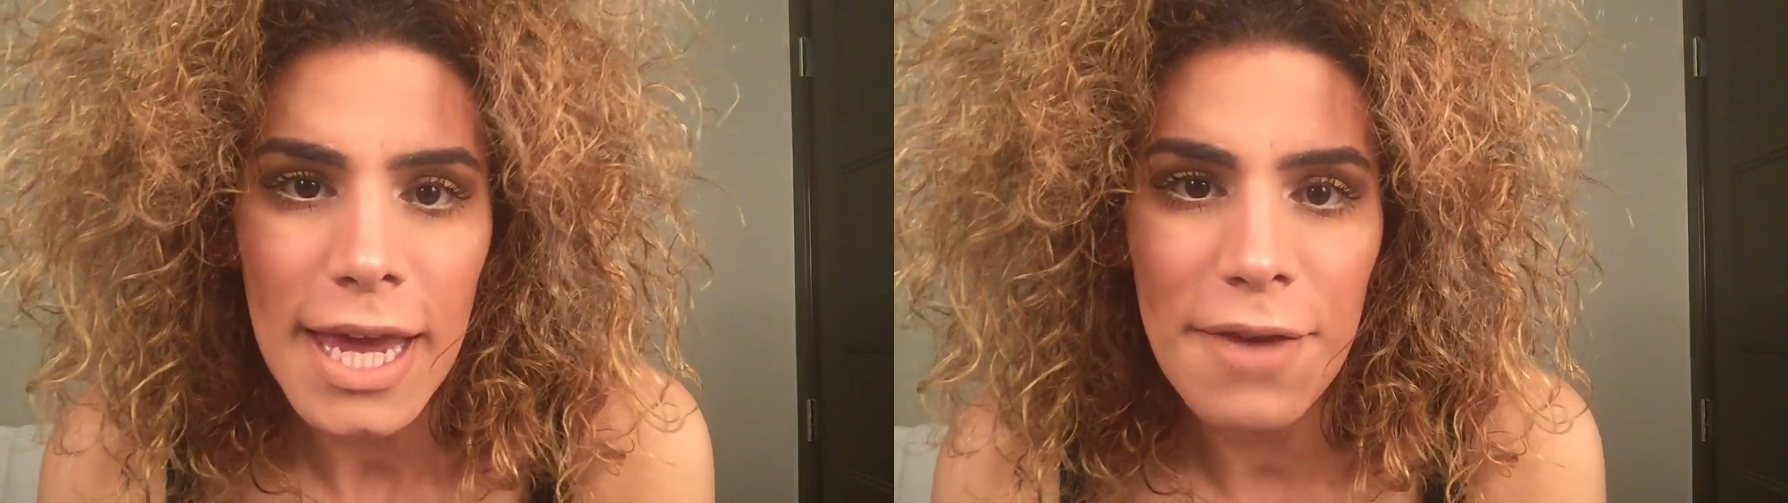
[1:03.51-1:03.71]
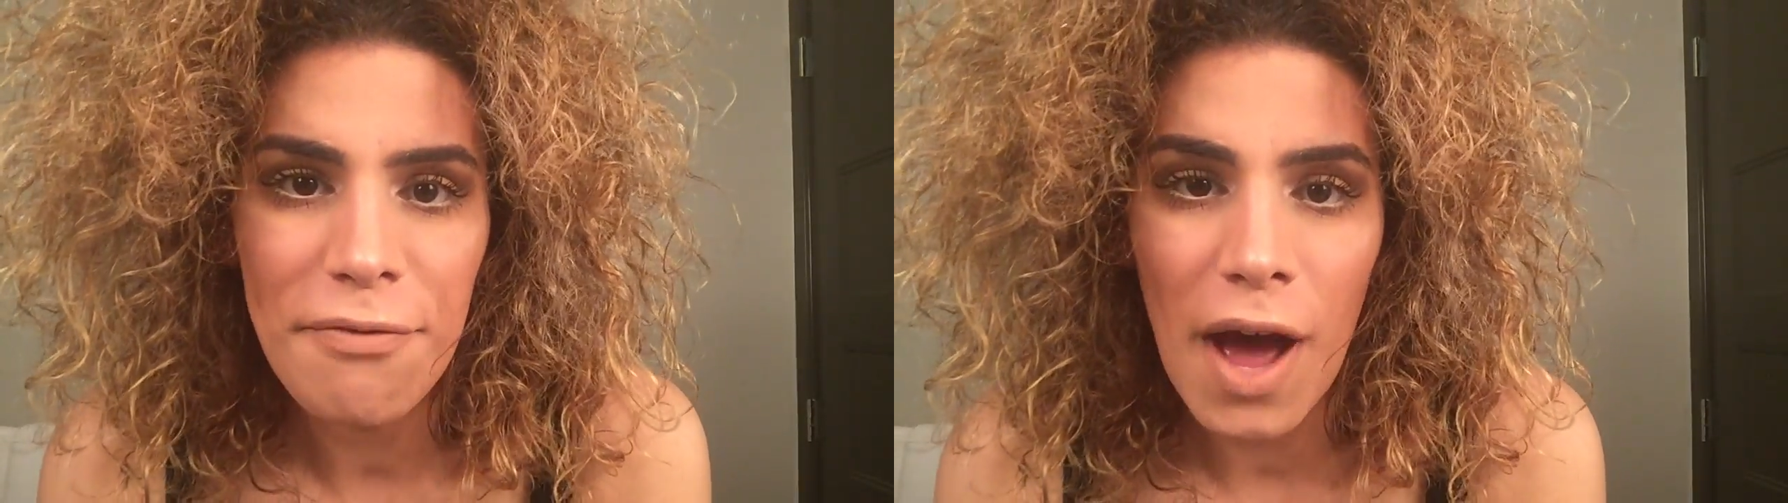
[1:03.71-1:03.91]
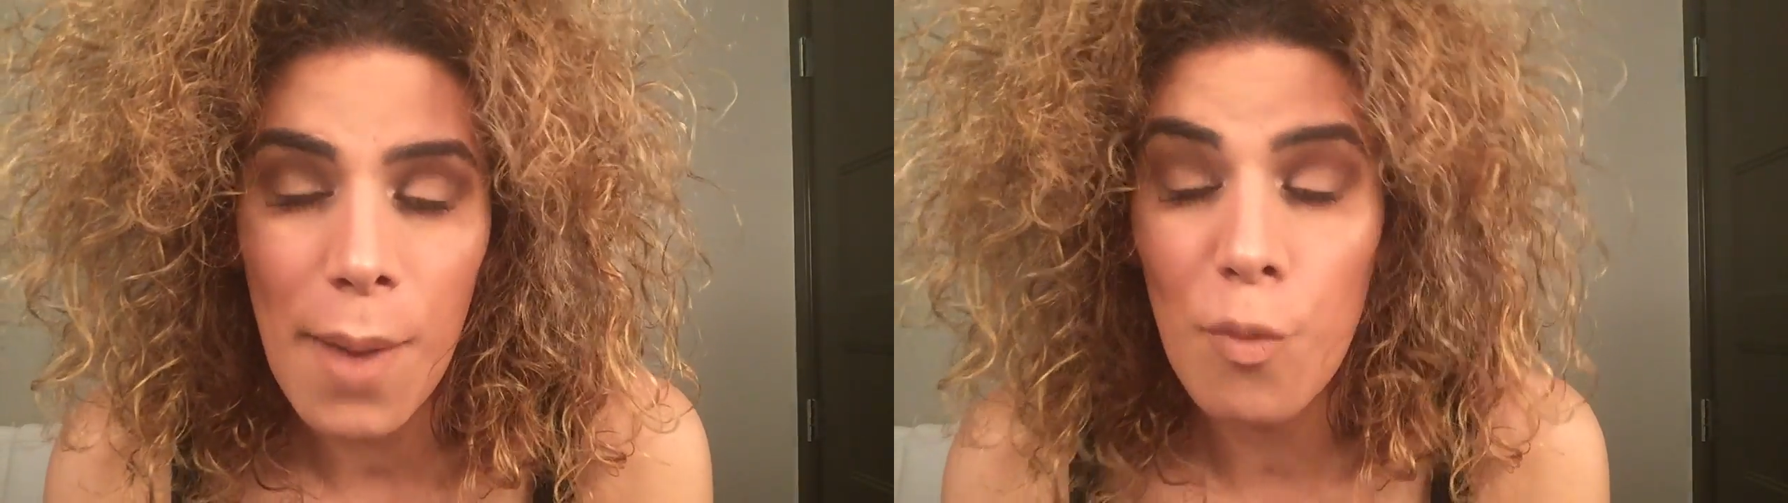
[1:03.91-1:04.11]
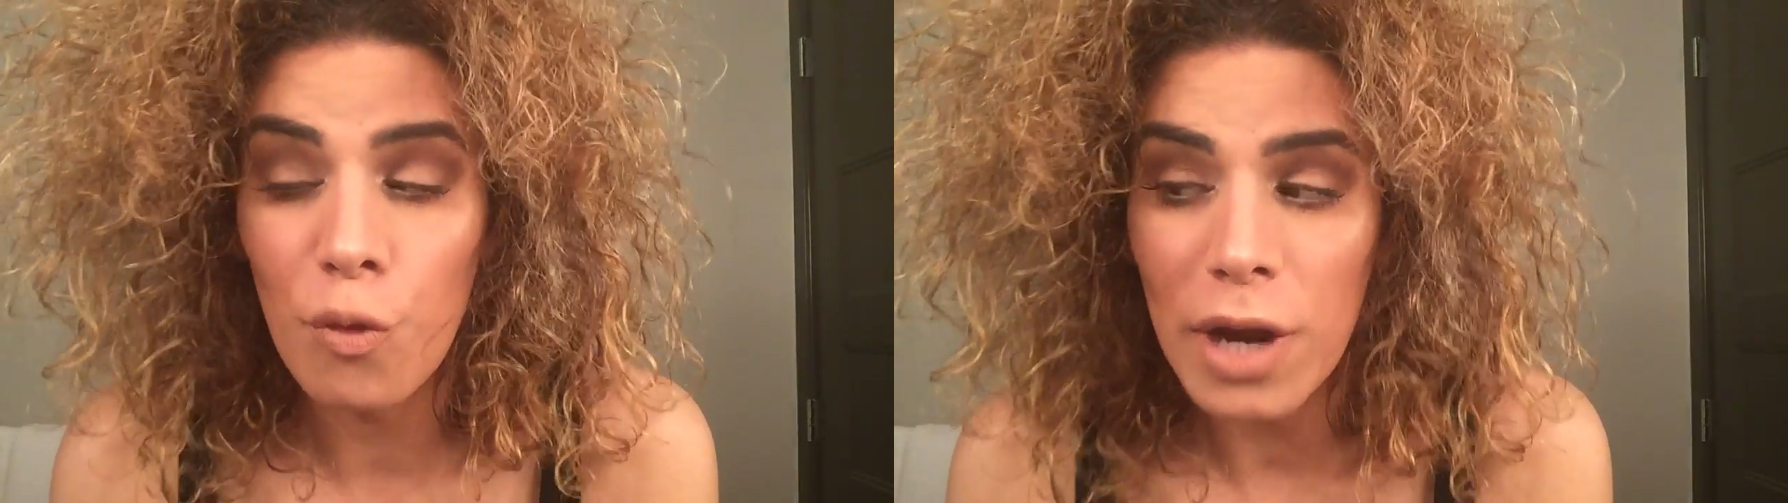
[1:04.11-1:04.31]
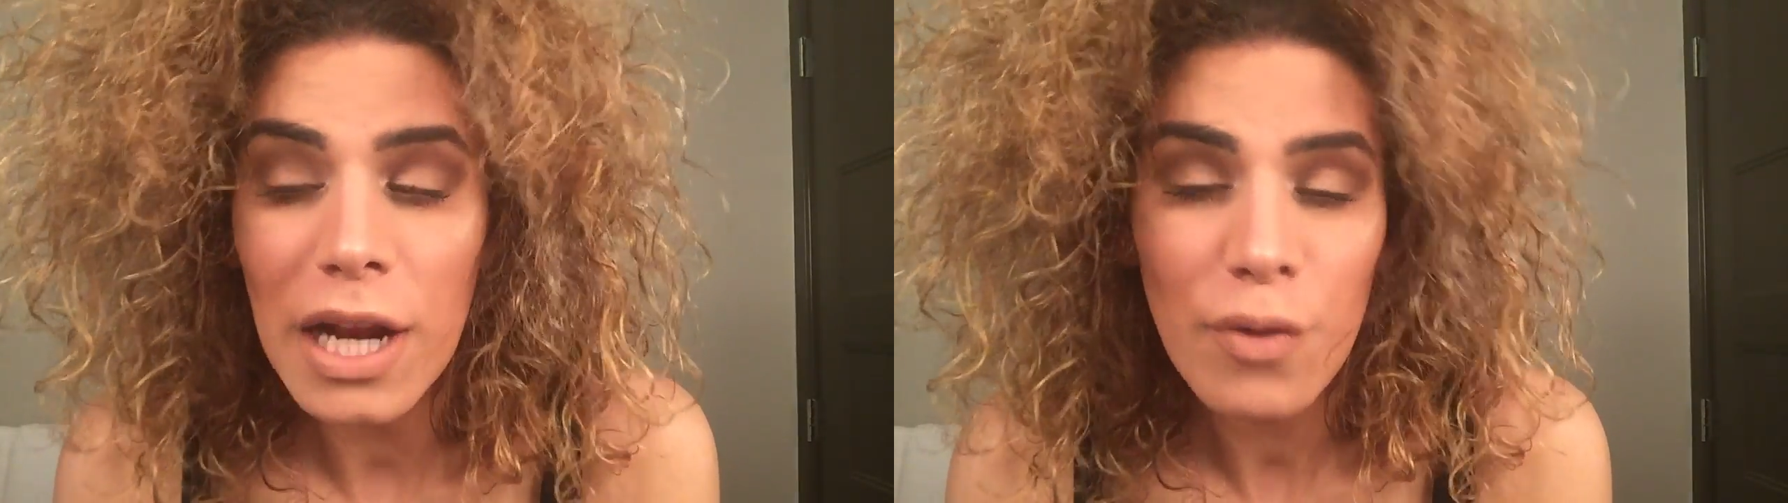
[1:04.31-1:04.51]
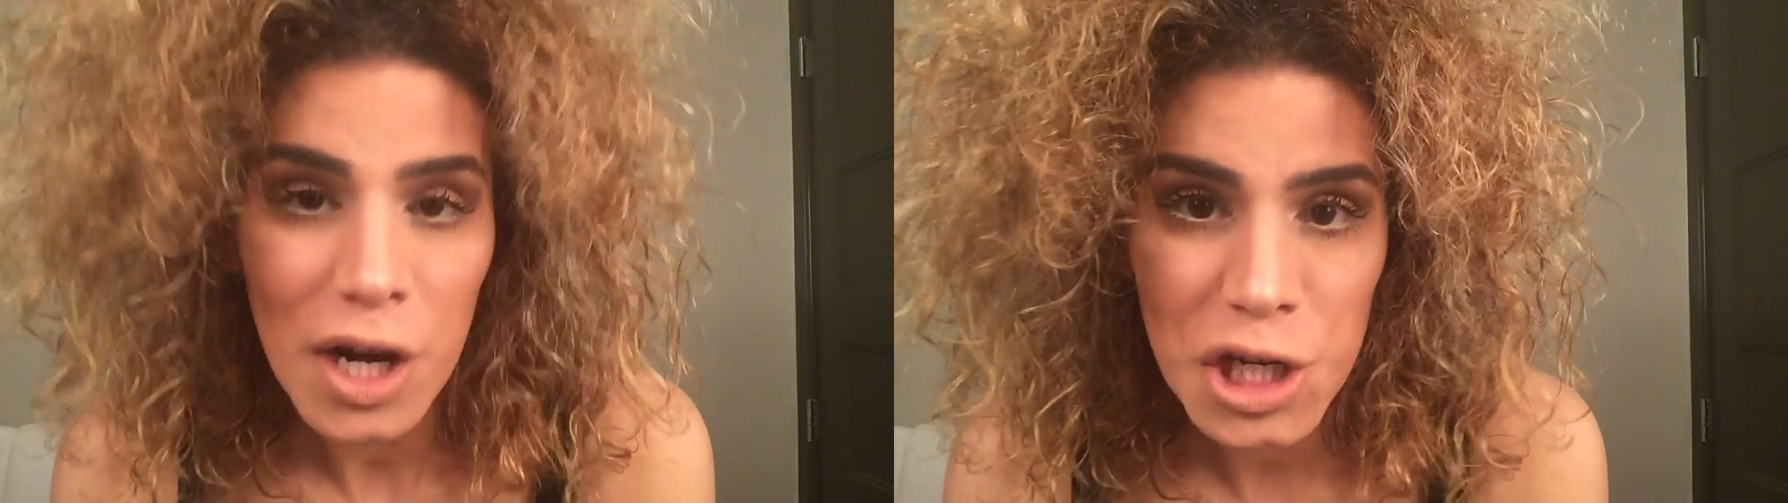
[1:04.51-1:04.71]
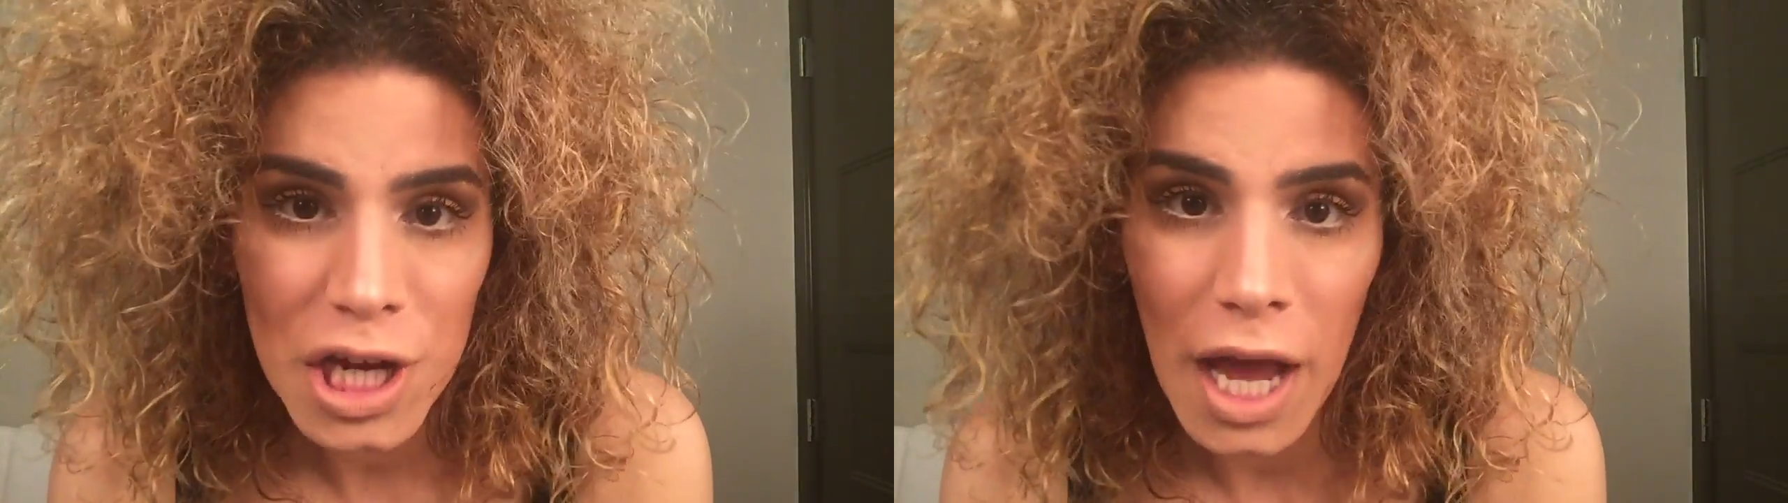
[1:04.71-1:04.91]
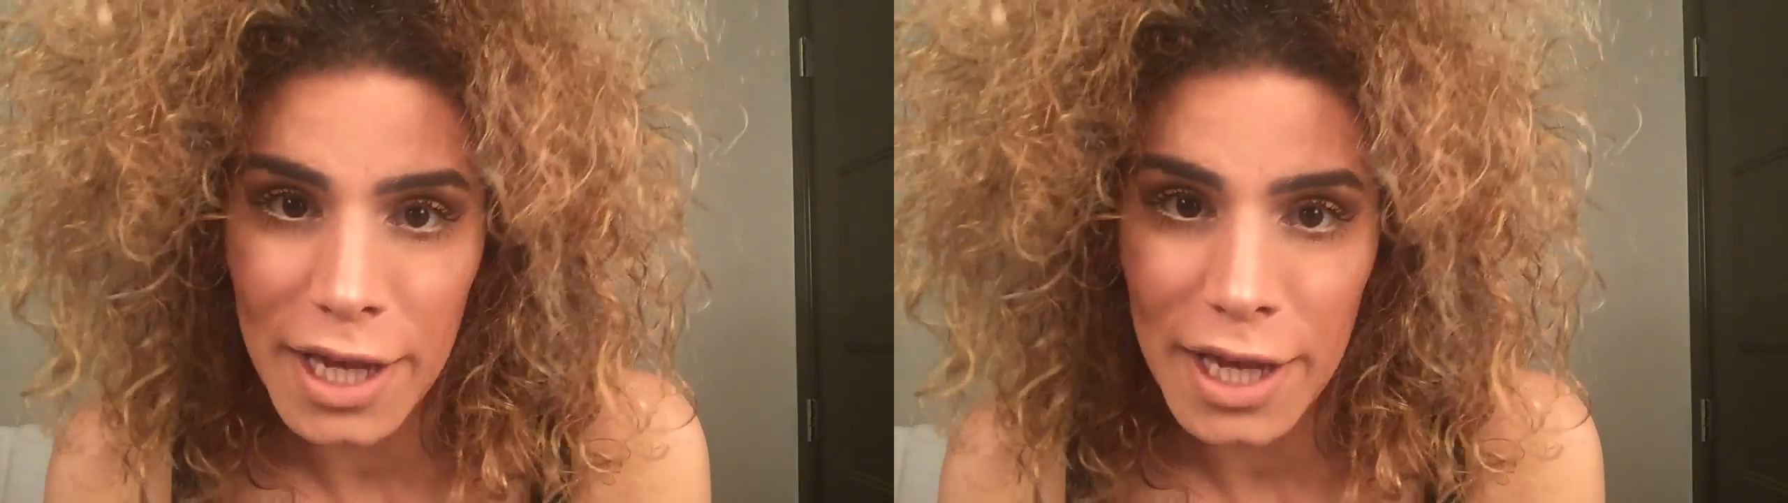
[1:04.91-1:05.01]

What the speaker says: If I'm really rushing,